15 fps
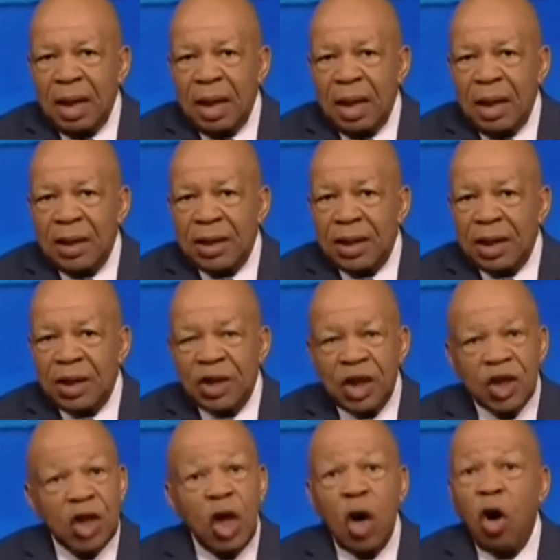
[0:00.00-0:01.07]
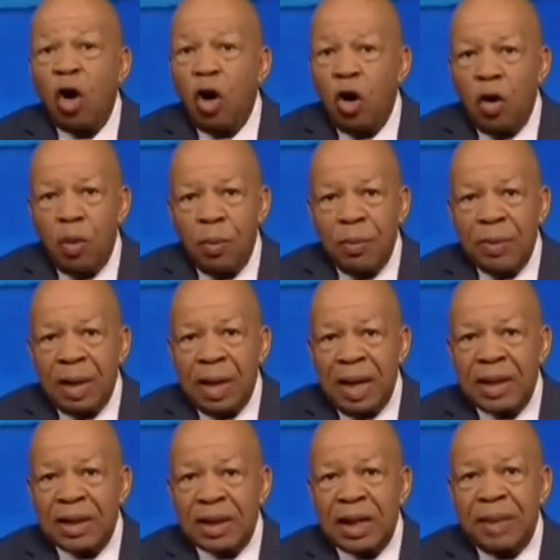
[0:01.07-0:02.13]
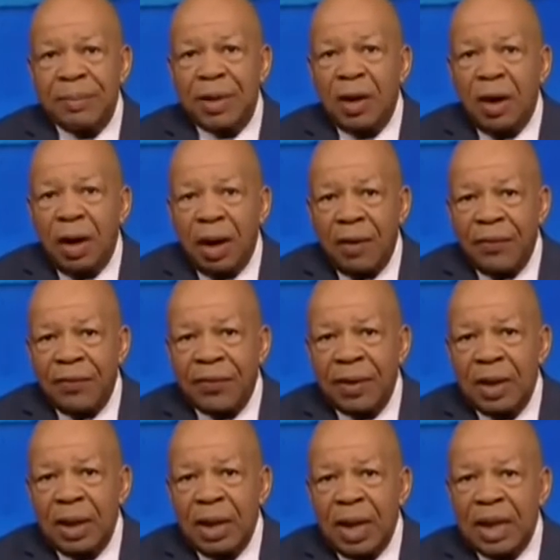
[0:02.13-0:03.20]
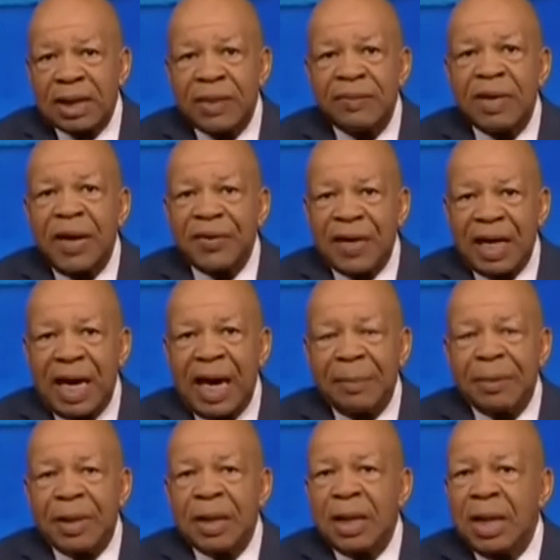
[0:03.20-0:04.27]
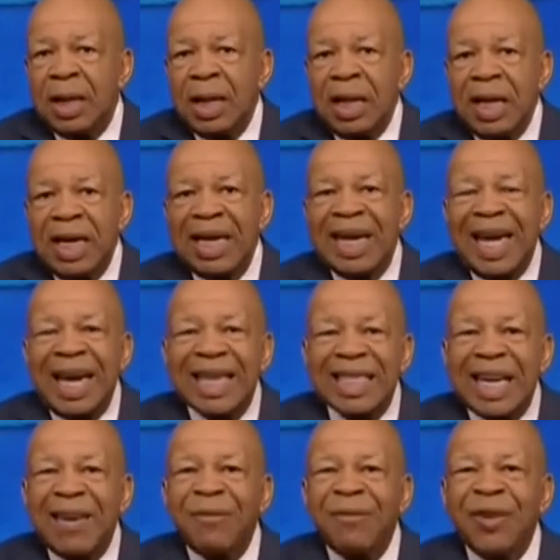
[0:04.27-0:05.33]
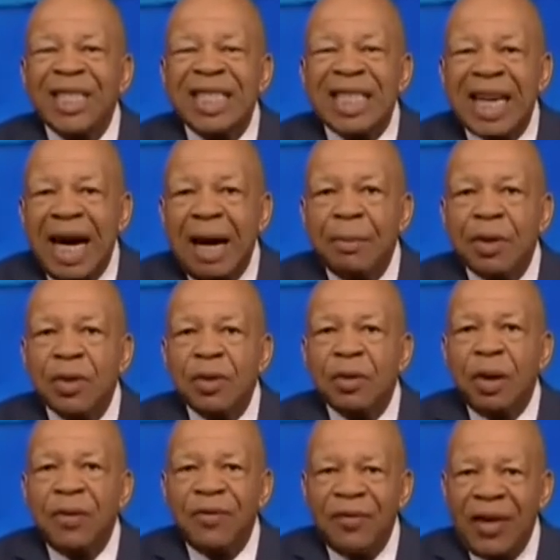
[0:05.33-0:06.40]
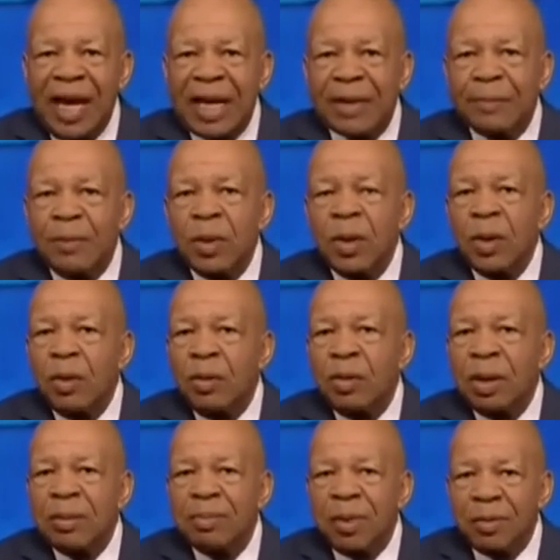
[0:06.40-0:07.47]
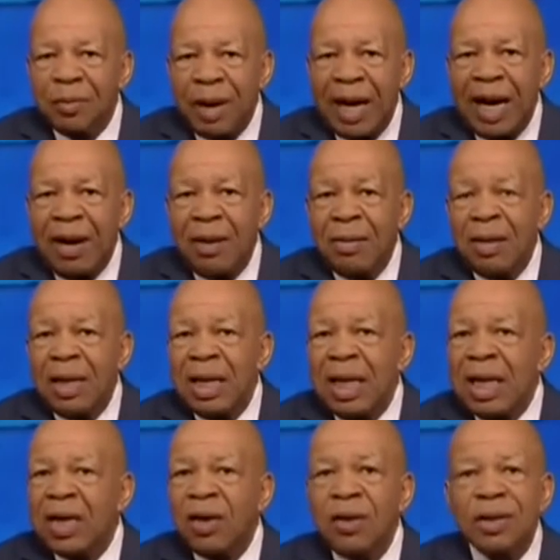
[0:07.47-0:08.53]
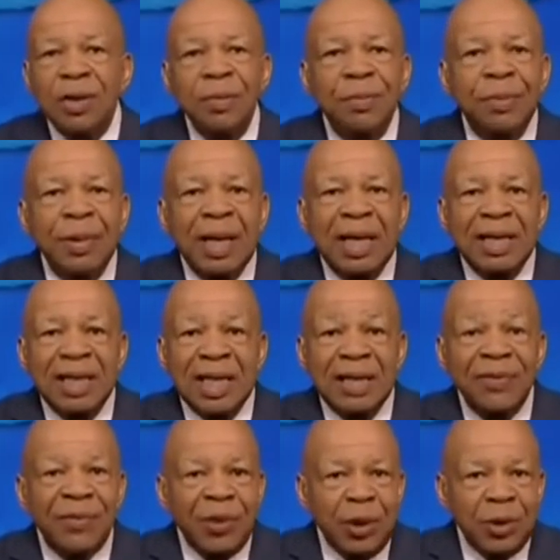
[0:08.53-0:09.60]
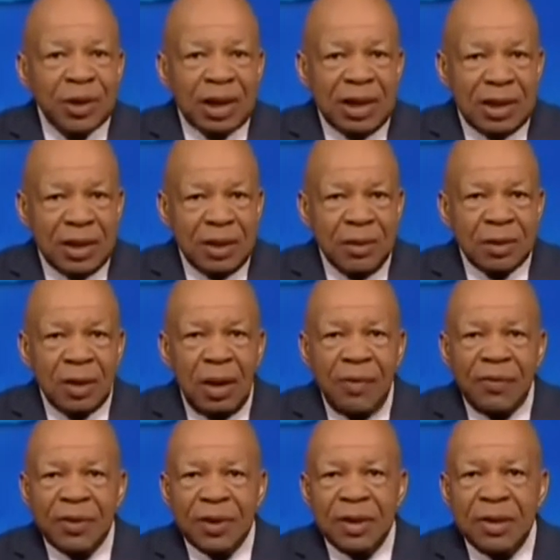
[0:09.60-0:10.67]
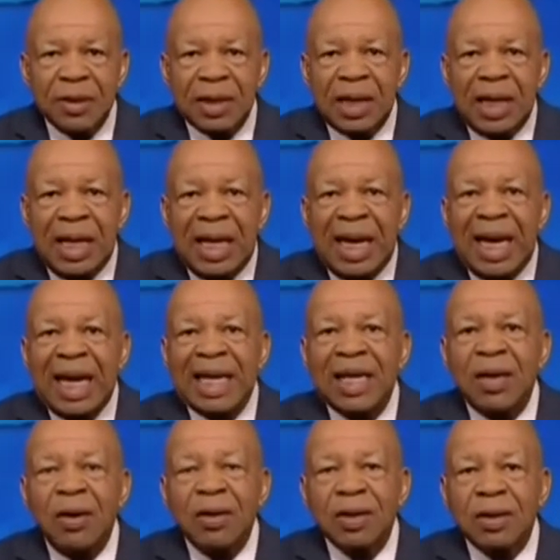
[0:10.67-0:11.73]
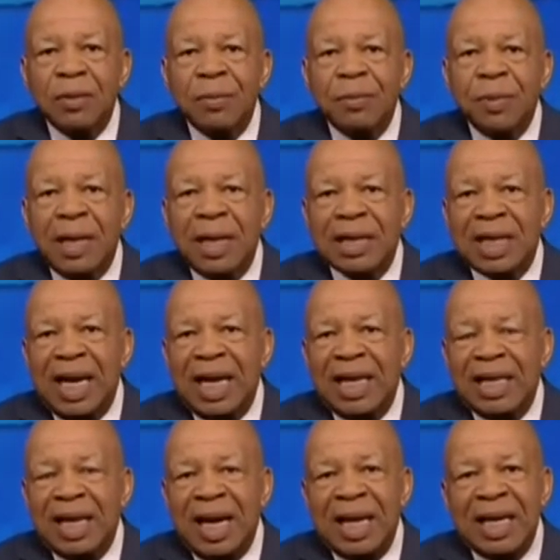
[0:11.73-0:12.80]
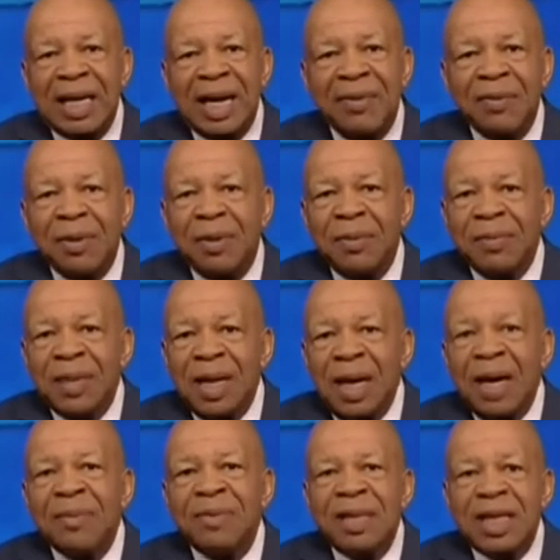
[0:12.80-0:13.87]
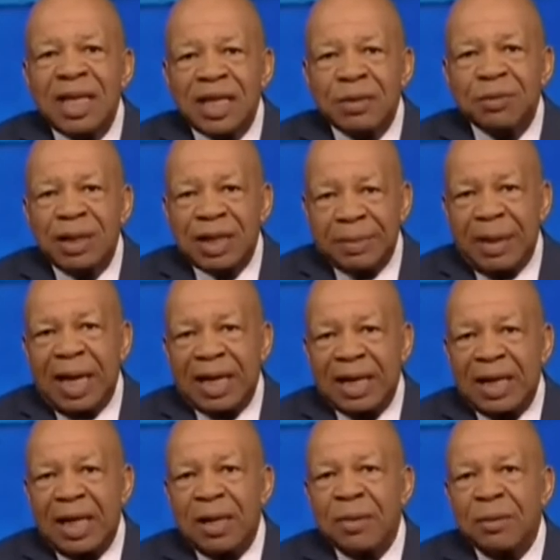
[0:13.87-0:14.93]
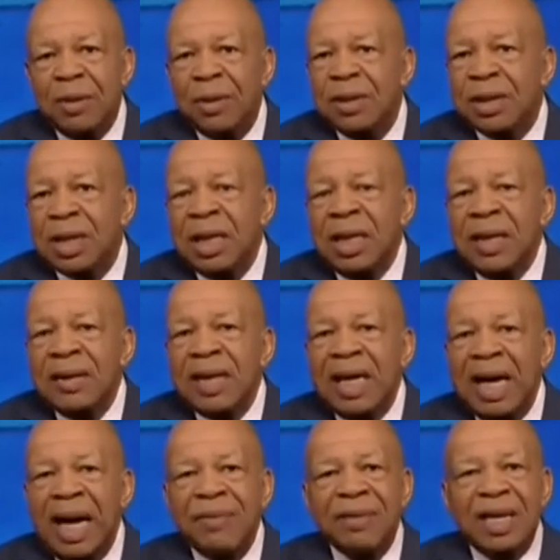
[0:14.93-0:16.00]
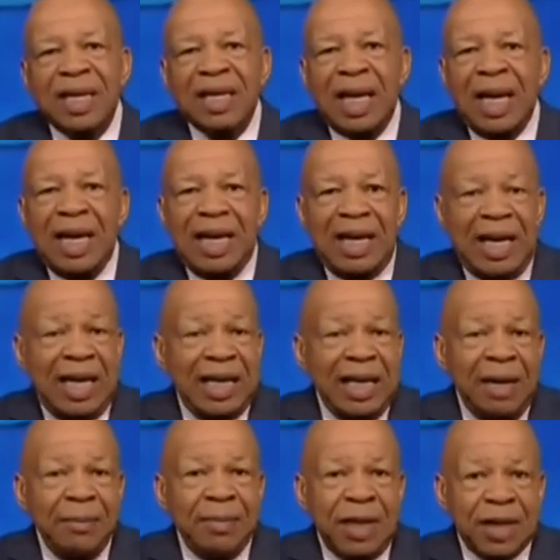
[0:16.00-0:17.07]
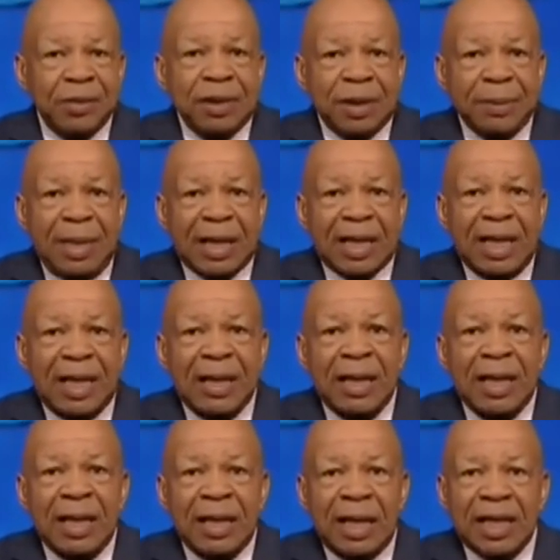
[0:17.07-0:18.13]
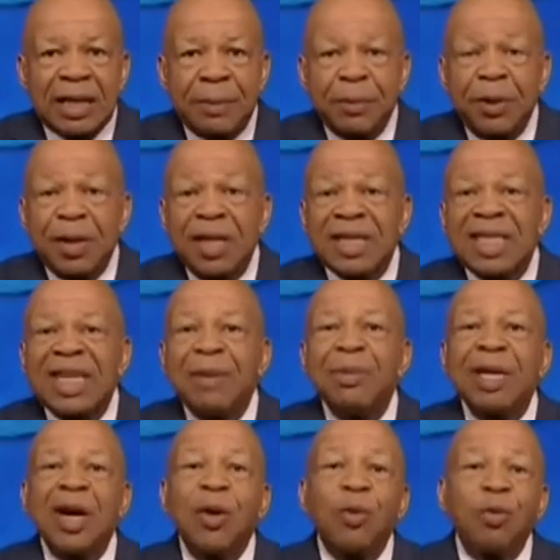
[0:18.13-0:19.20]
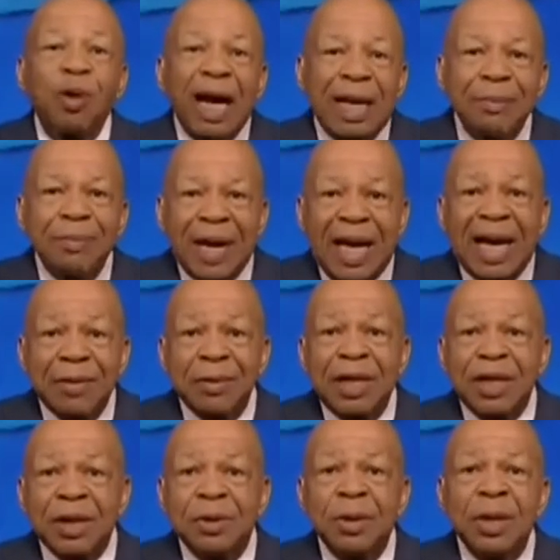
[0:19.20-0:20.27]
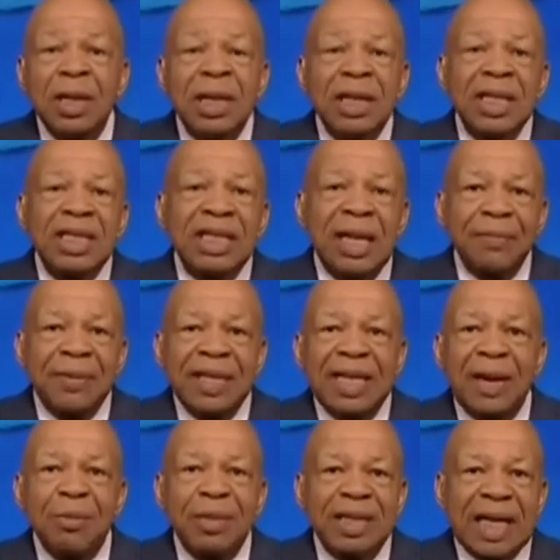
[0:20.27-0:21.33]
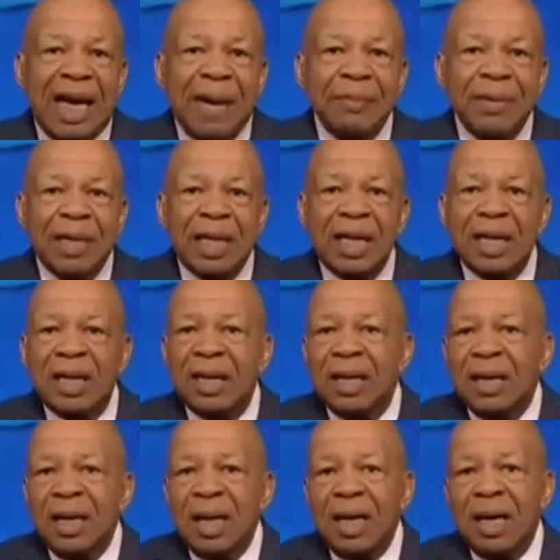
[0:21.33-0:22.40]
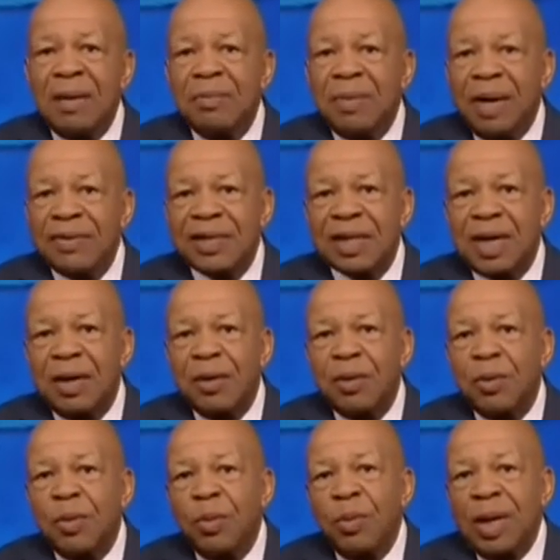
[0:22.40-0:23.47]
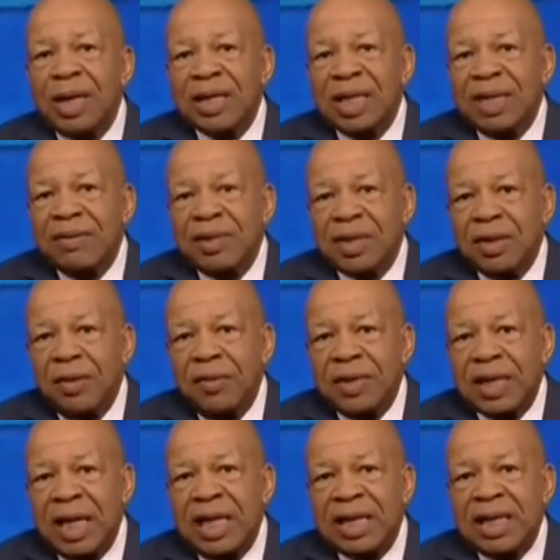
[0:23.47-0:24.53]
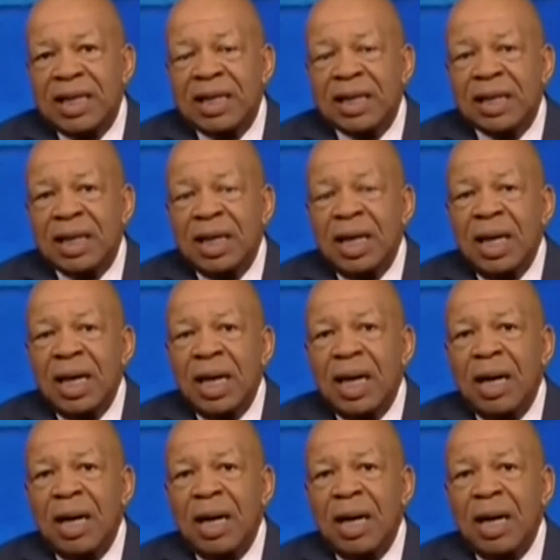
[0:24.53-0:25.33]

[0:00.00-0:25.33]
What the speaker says: to just go home and sleep it off as if nothing happened, it has a phenomenal effect on morale. It also brings confusion to those officers, and it also brings a level of disrespect. In other words, they end up disrespecting their superiors. And then we go right back, Rachel, to something that was happening months ago, where Secret Service agents